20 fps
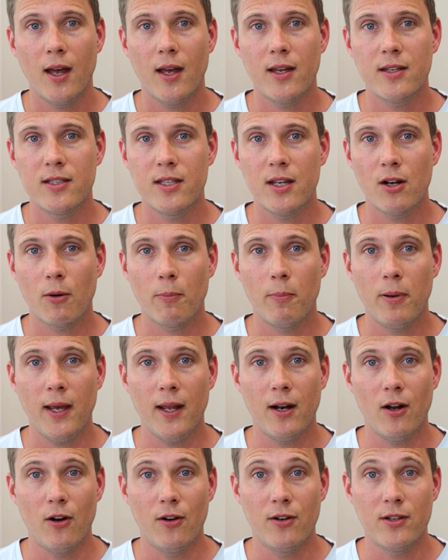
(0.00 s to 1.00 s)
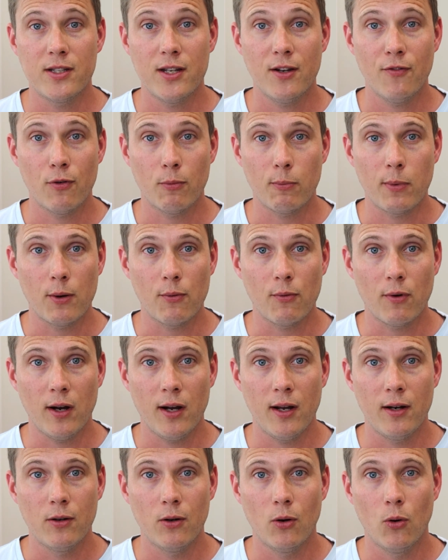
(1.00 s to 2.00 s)
as there are pet owners everywhere,
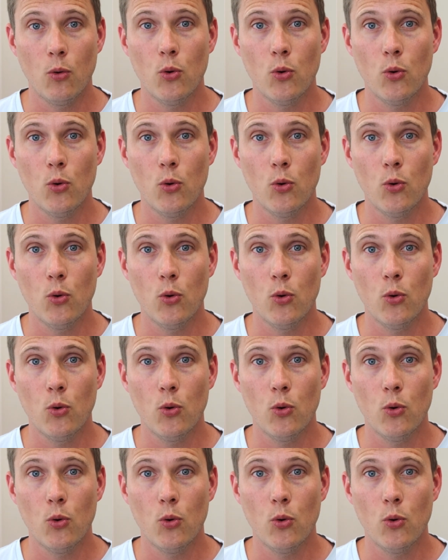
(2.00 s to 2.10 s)
right?